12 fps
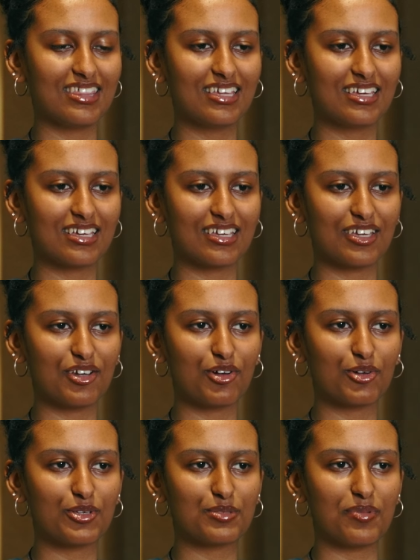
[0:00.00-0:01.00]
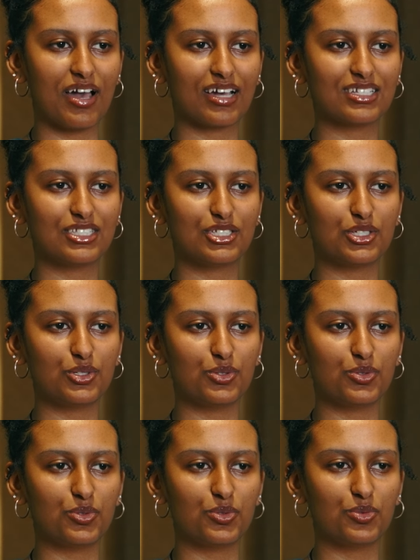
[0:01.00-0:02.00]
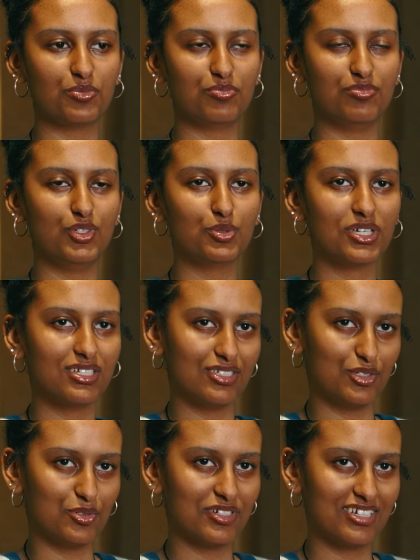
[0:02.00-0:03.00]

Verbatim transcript: I think it all goes back to you can do